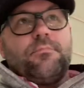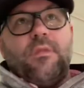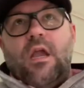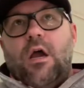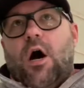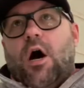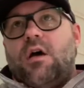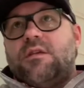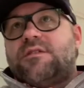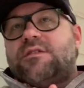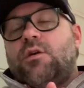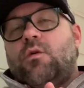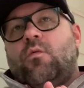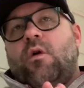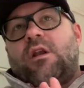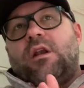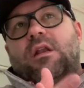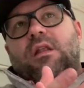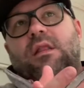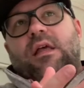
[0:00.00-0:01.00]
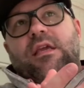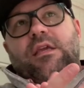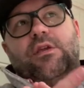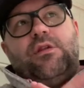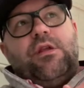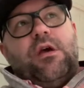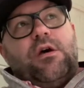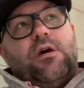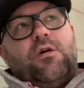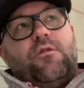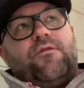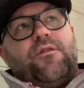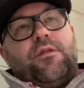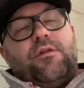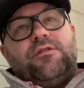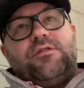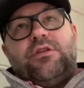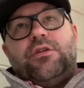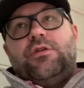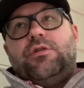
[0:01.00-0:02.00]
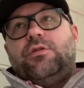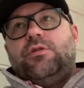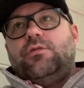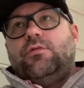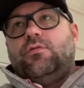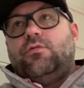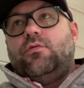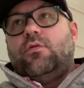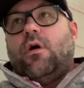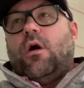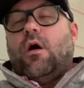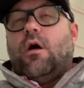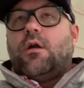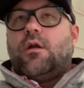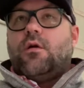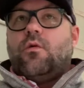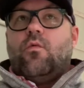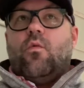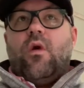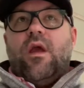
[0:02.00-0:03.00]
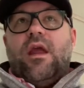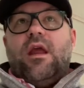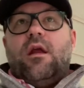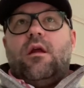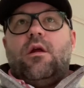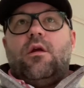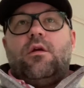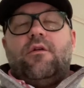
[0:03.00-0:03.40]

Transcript: Also wanted to let you know, for those of you who aren't aware,